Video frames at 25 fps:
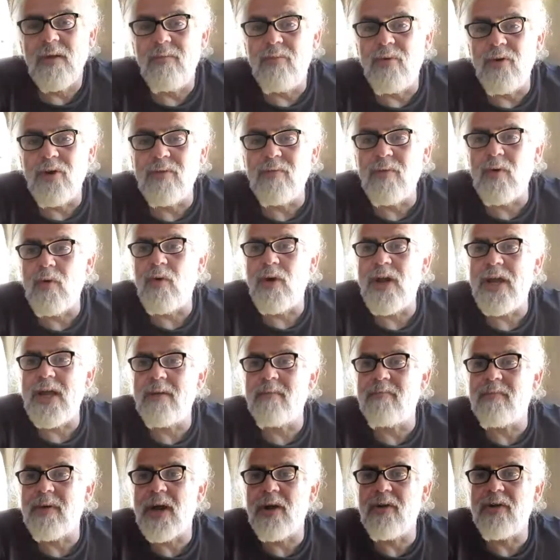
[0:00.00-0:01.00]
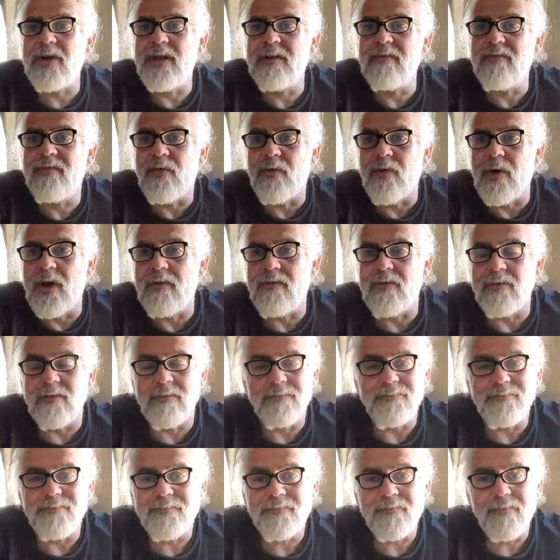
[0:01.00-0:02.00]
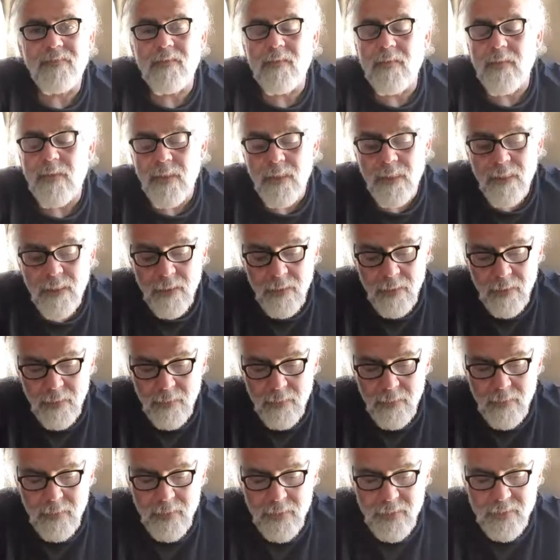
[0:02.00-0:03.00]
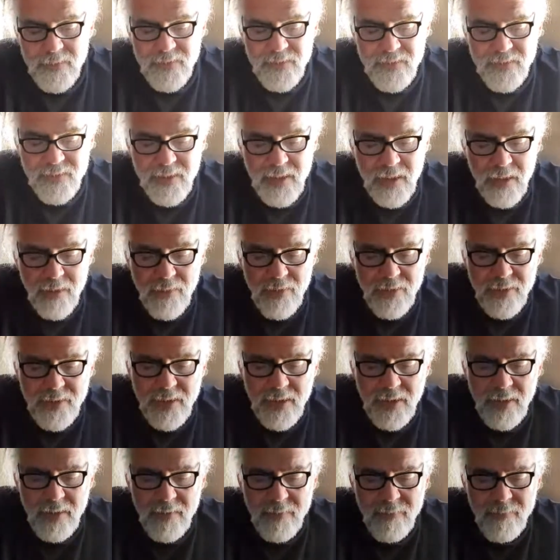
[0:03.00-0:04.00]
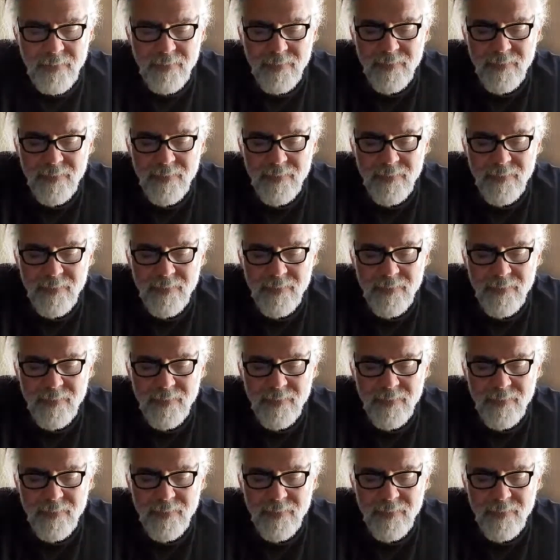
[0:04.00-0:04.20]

put him away and bury him forever. It's a scary thing.